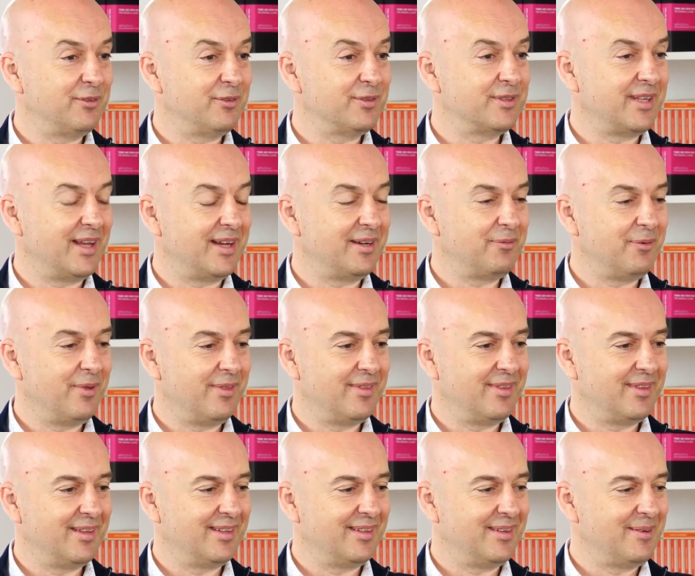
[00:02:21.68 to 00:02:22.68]
start
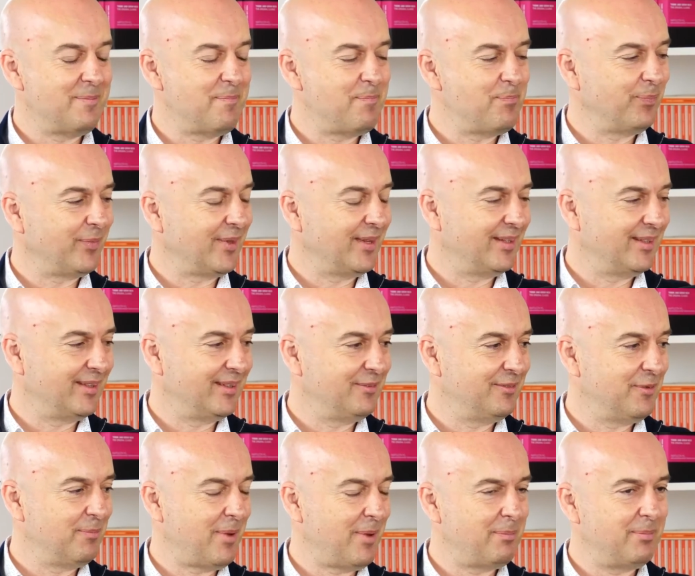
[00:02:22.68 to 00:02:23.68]
with um, uh,
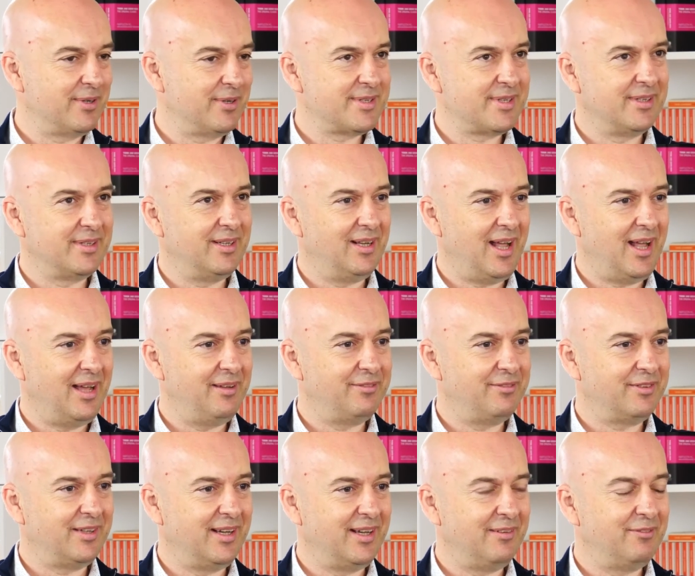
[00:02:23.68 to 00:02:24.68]
with my personal
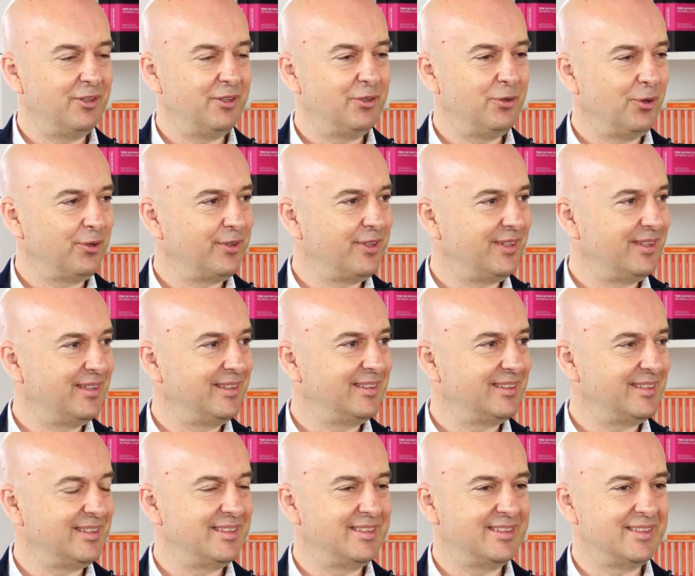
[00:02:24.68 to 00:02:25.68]
life, I have a daughter.
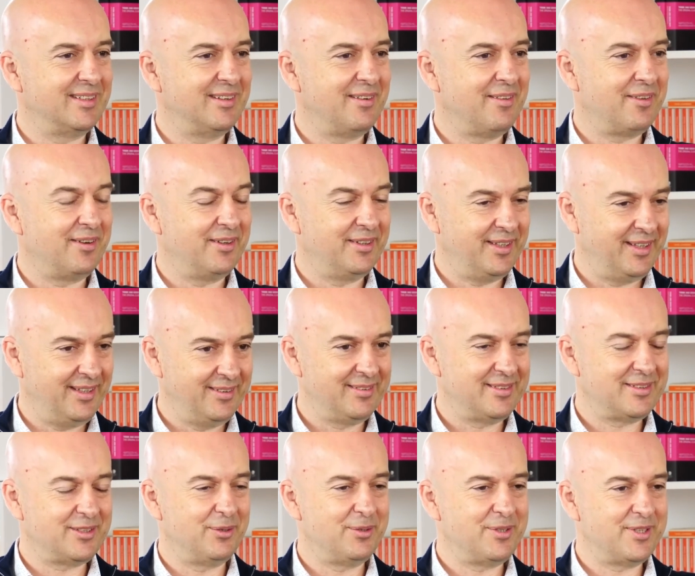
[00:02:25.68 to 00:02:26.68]
She's uh,
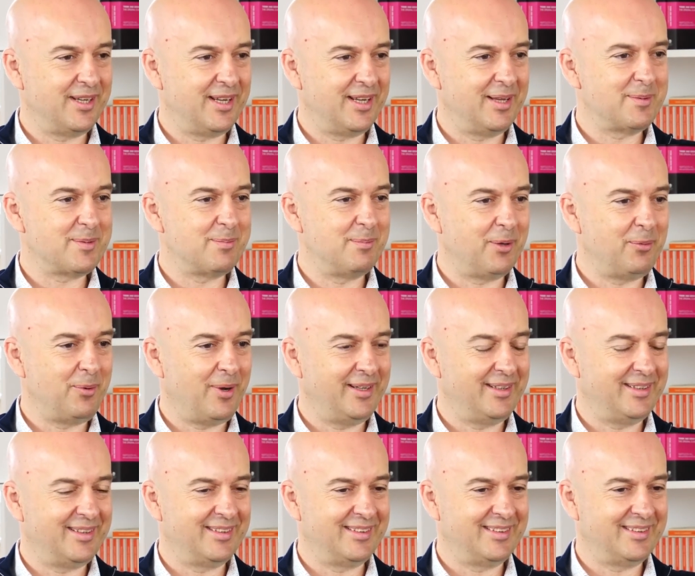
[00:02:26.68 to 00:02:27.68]
13, so she keeps me
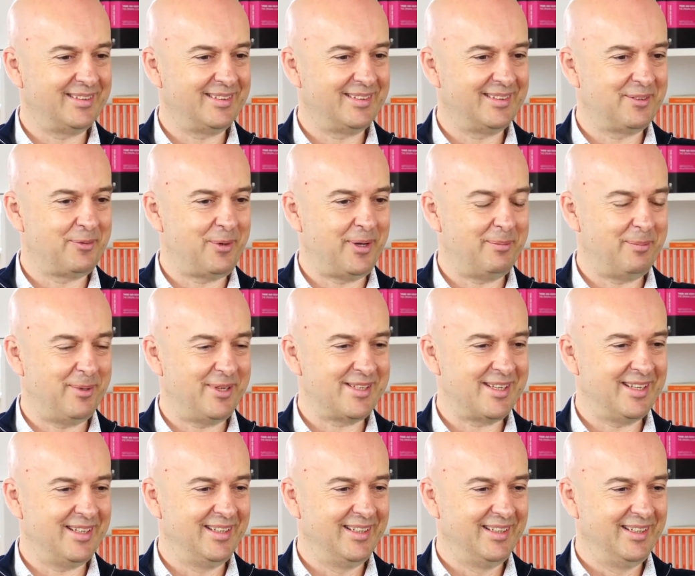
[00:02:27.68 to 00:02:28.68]
quite uh, quite
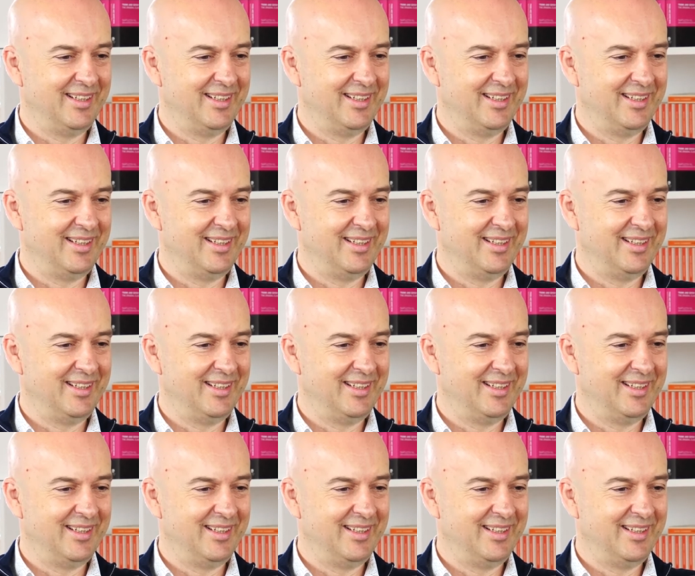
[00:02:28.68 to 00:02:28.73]
busy.